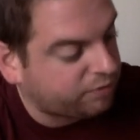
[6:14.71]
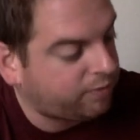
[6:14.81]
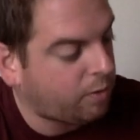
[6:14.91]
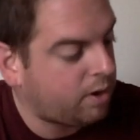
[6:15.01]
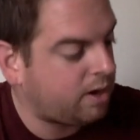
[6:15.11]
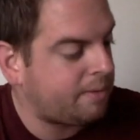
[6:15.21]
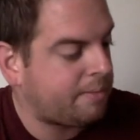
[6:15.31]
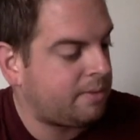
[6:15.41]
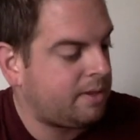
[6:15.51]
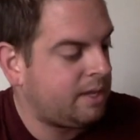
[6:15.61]
4
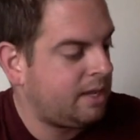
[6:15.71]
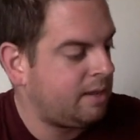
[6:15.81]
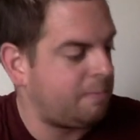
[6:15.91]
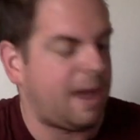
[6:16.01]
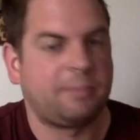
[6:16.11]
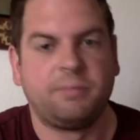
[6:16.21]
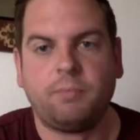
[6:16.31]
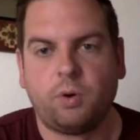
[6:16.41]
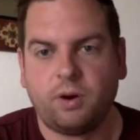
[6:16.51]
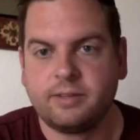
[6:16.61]
map
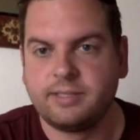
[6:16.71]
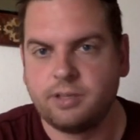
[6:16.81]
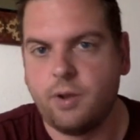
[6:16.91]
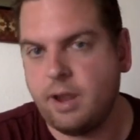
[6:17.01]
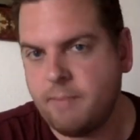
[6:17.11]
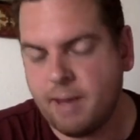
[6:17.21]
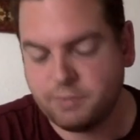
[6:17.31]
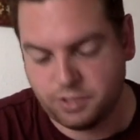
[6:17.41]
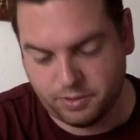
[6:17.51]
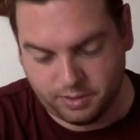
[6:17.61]
boards, so 8
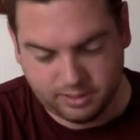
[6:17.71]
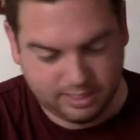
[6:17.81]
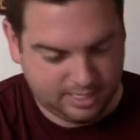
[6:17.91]
maps total.